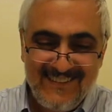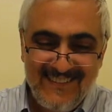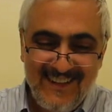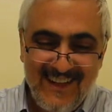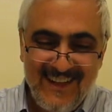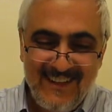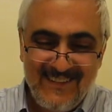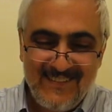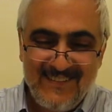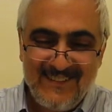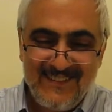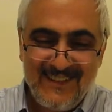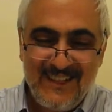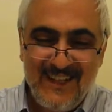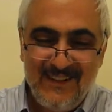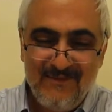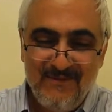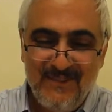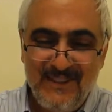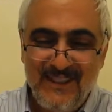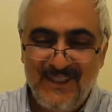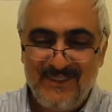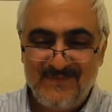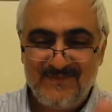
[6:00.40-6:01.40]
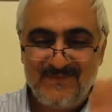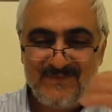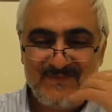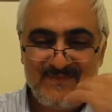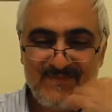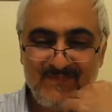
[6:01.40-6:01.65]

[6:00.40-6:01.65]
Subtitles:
No, help me out.